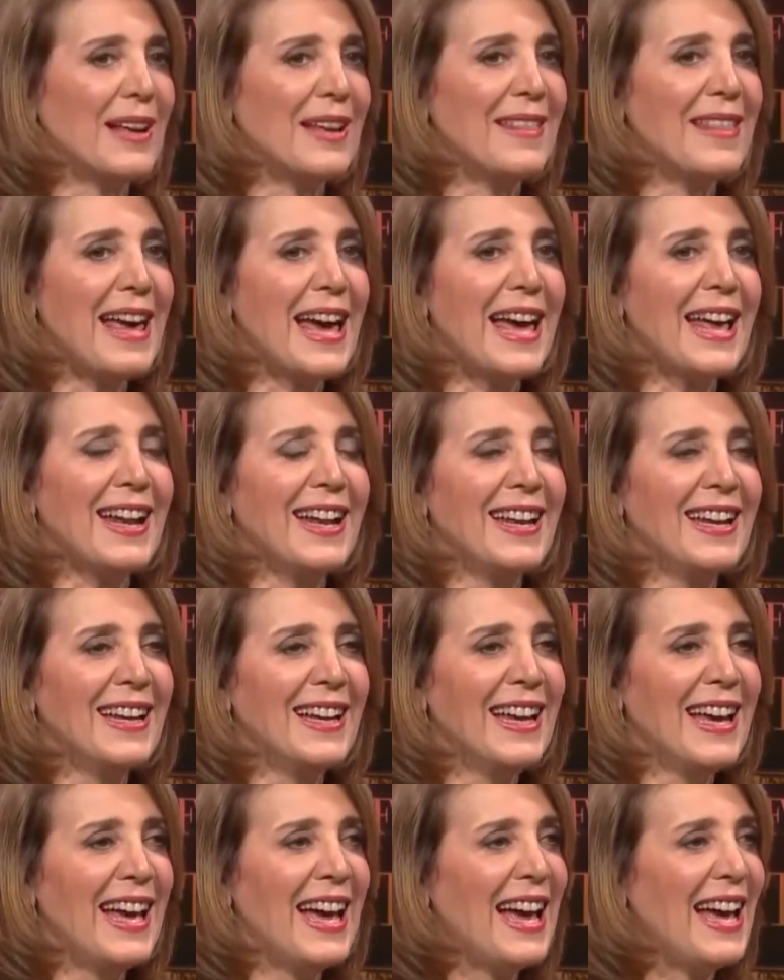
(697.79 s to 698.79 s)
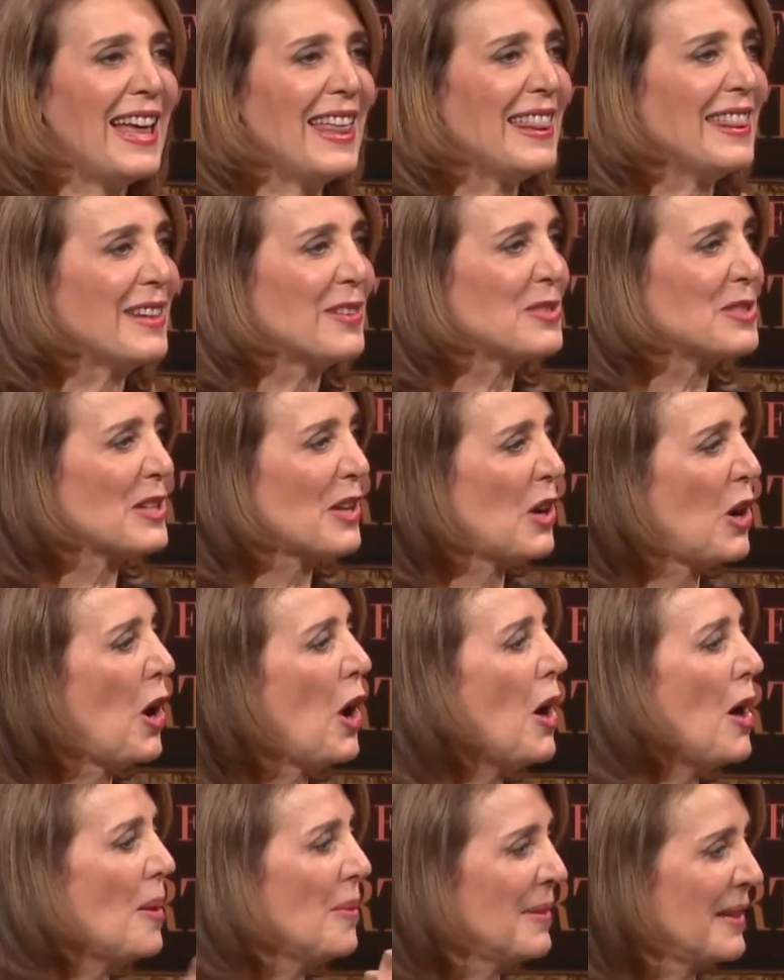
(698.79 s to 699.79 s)
And that, there was a
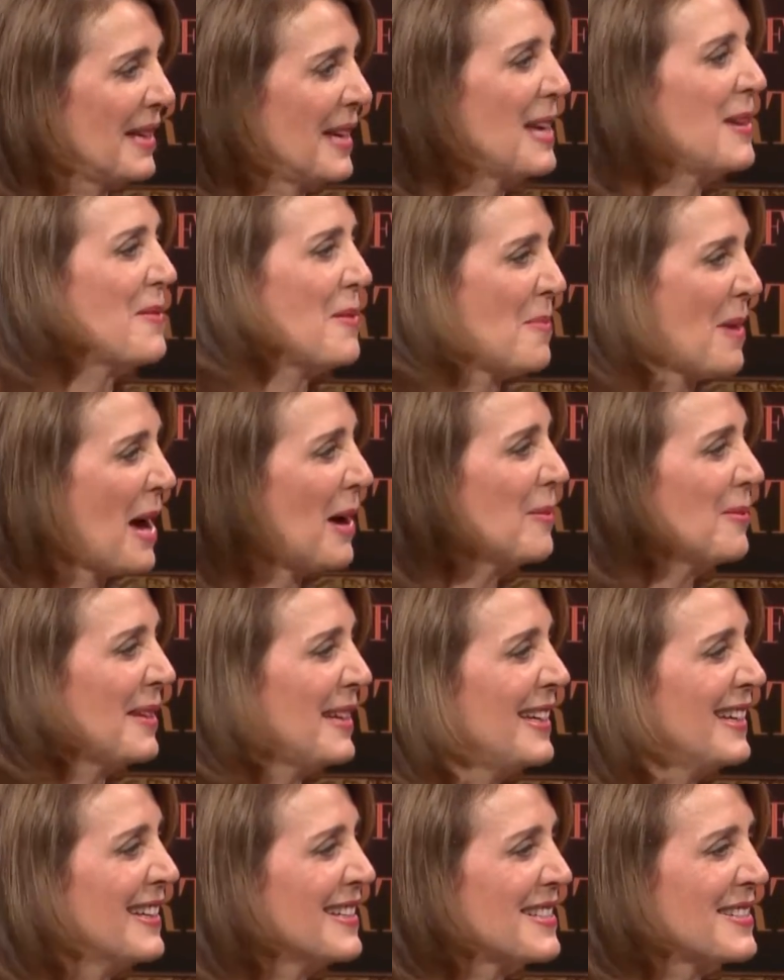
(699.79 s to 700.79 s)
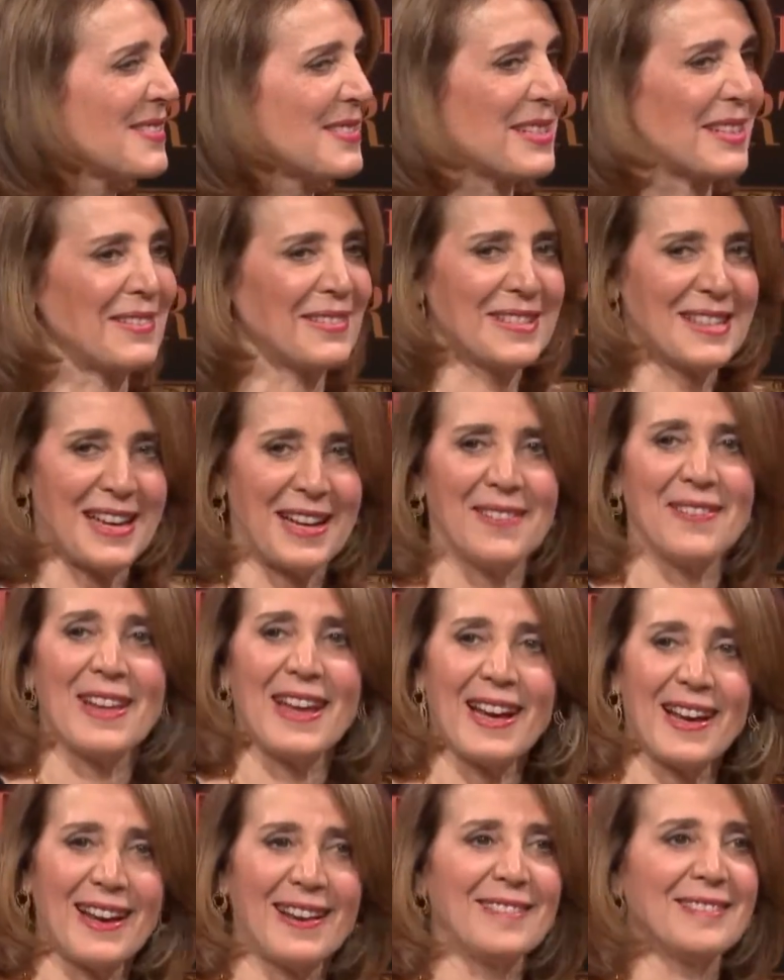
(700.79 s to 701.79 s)
calm that came about me as a result. It's kind of
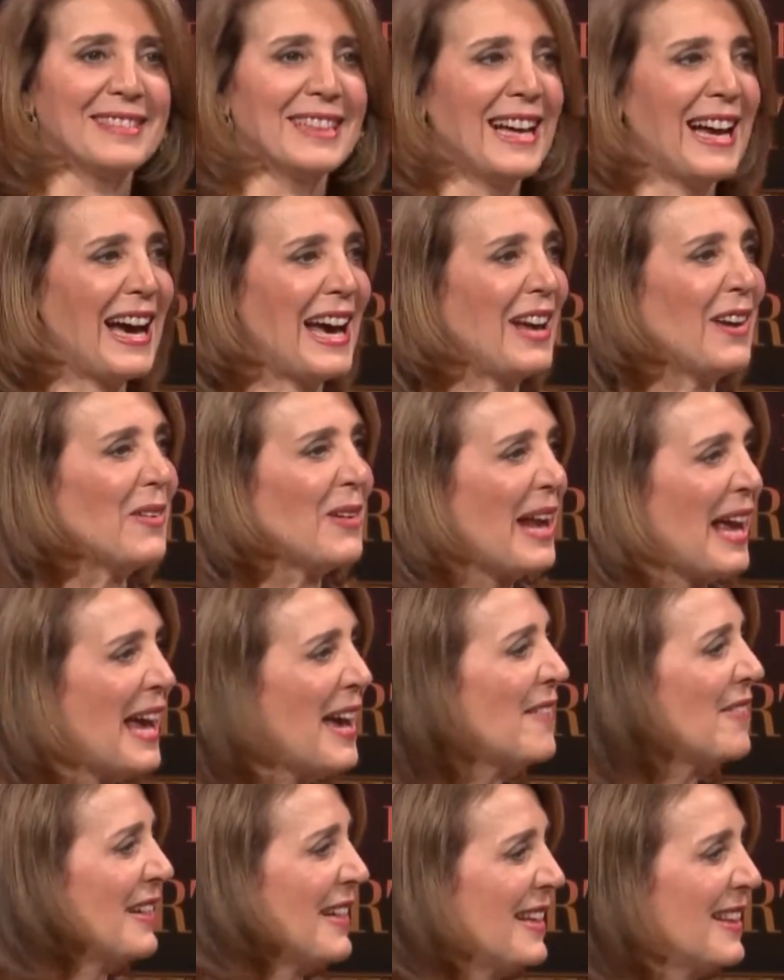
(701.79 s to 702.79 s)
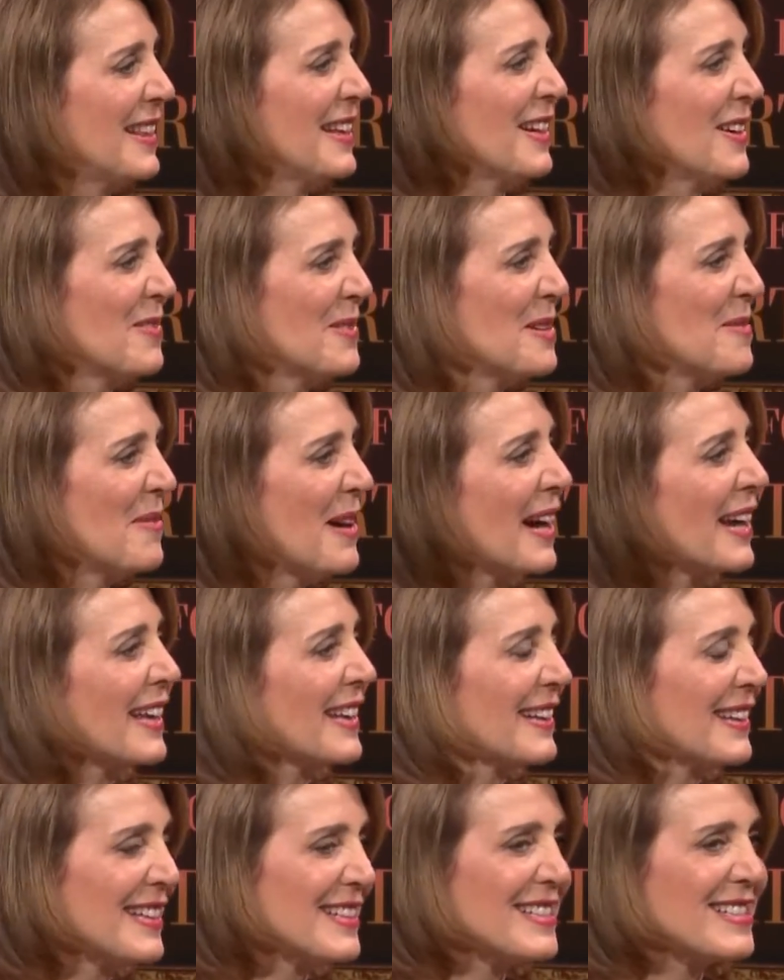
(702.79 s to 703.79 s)
like, I don't have anything on my bucket
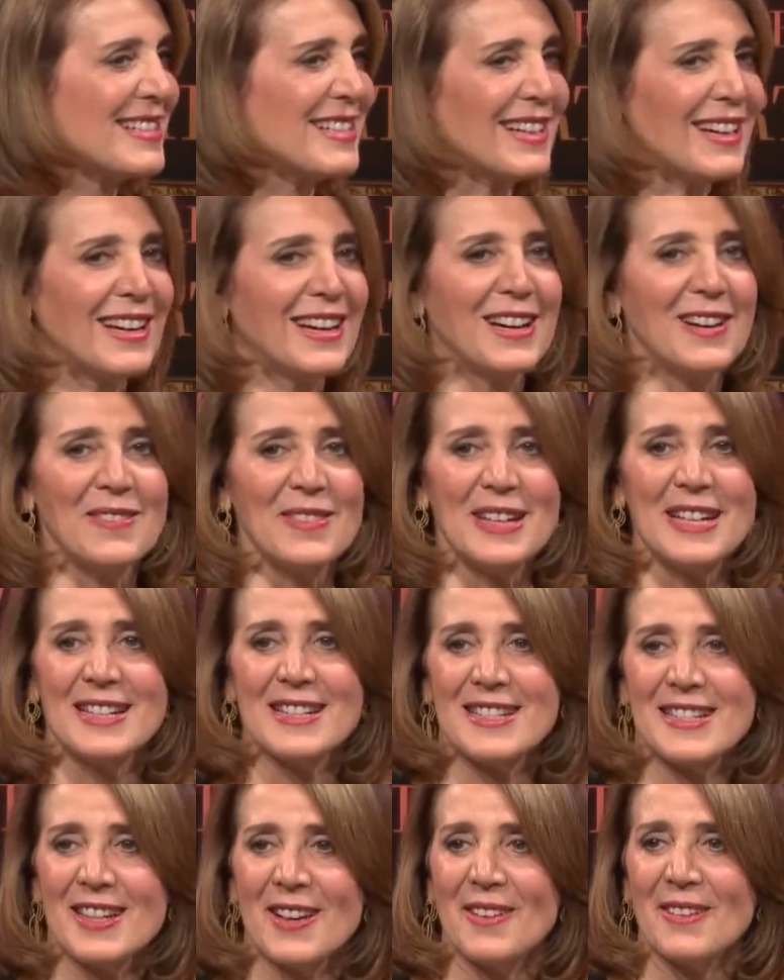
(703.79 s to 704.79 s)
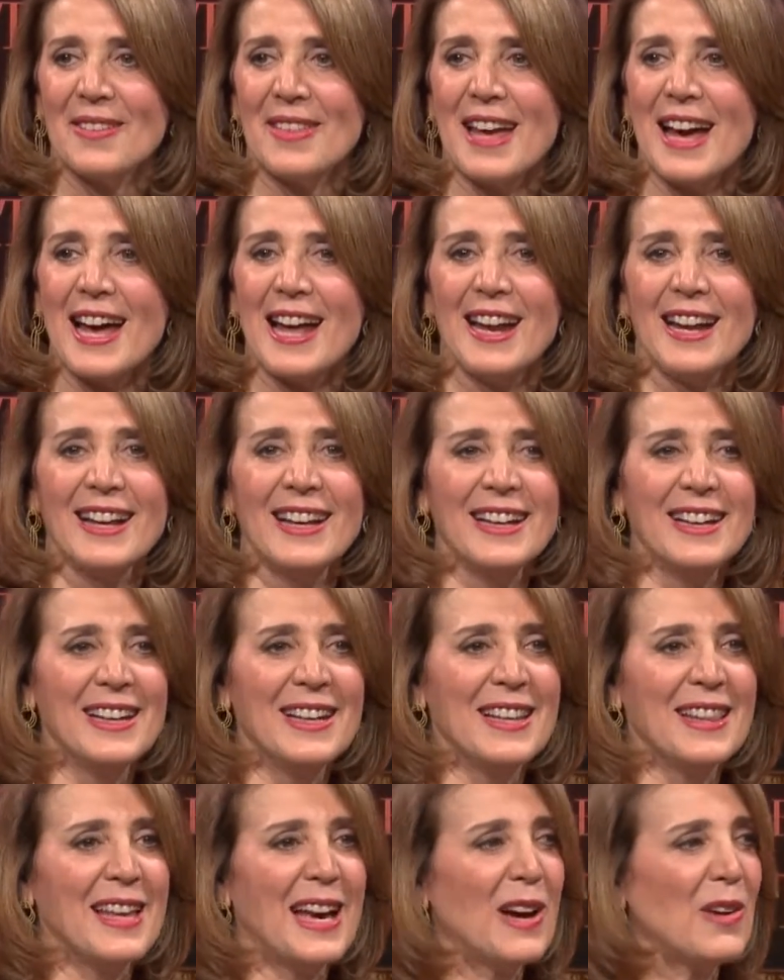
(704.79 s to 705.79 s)
list. And so
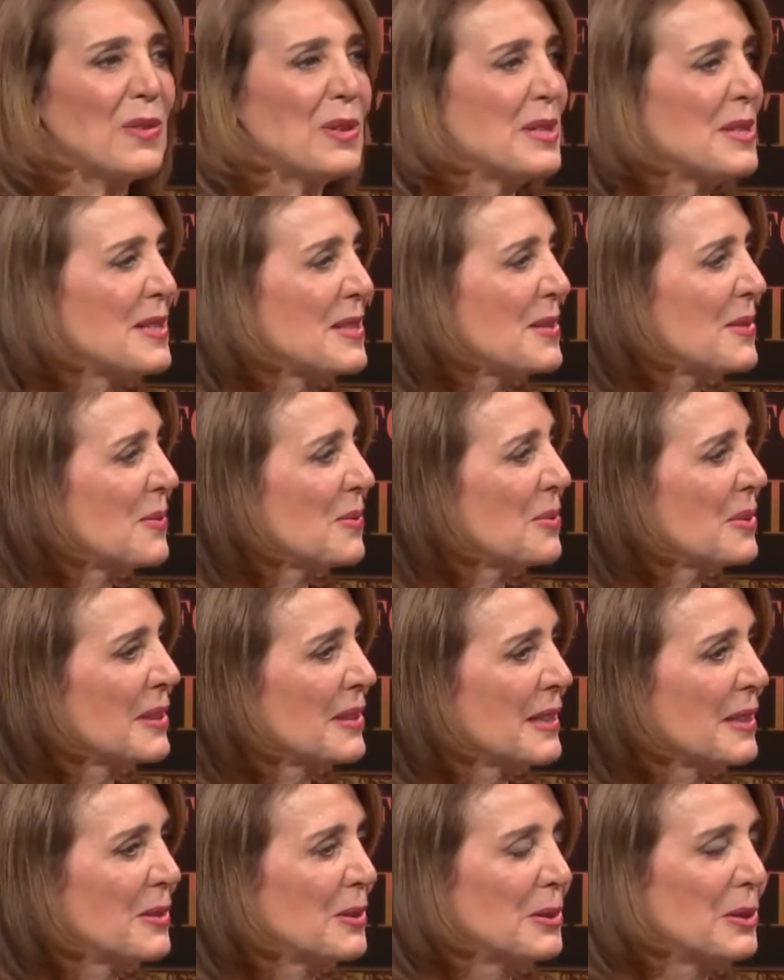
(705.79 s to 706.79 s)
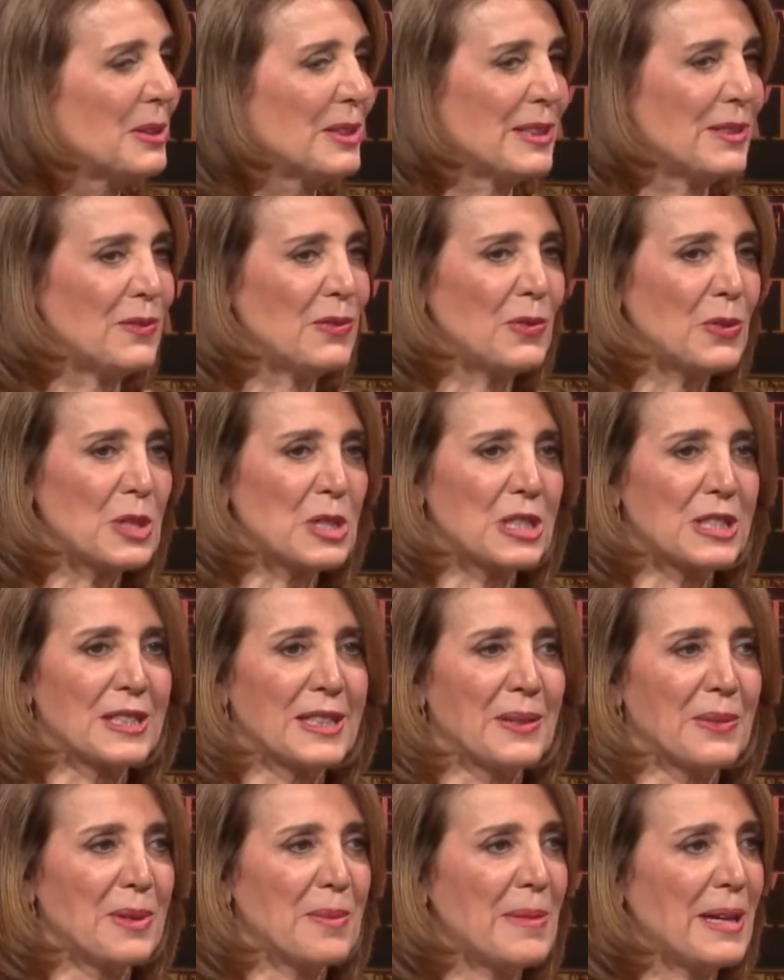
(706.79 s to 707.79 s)
that was really cool. And
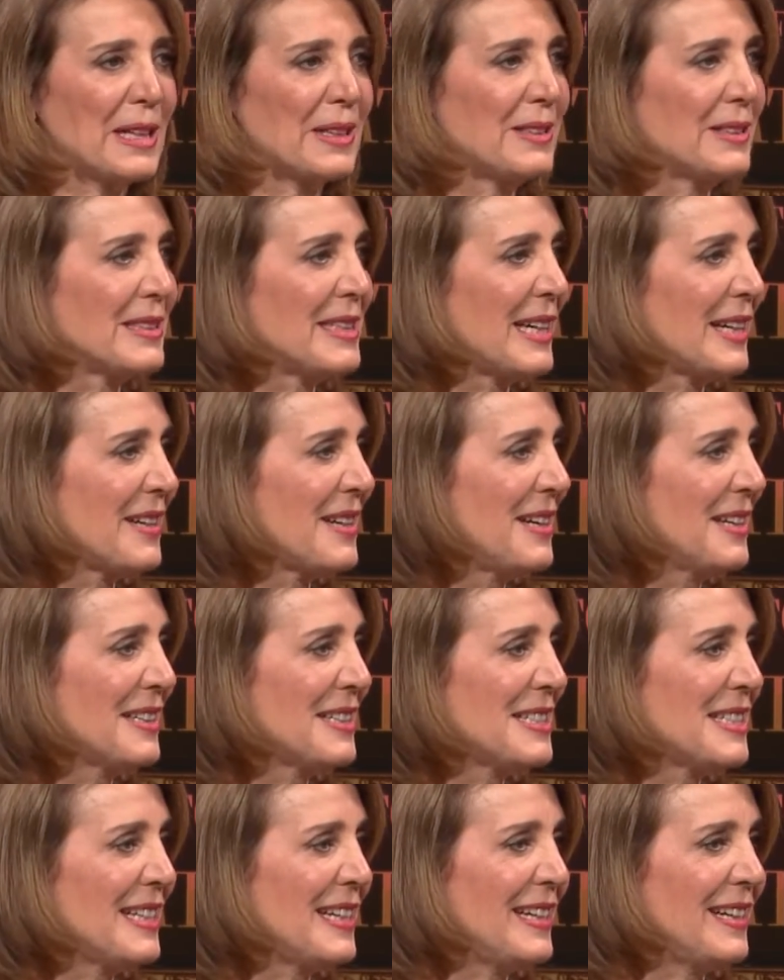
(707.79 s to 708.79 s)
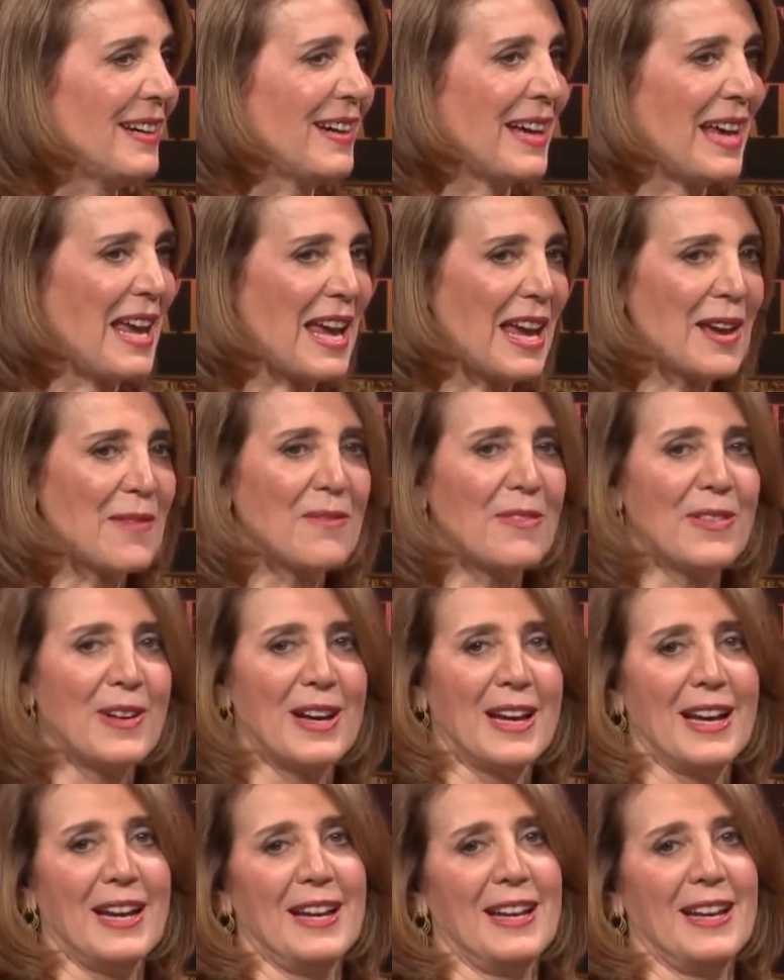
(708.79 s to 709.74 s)
fortunately, with medical technology, I am fine.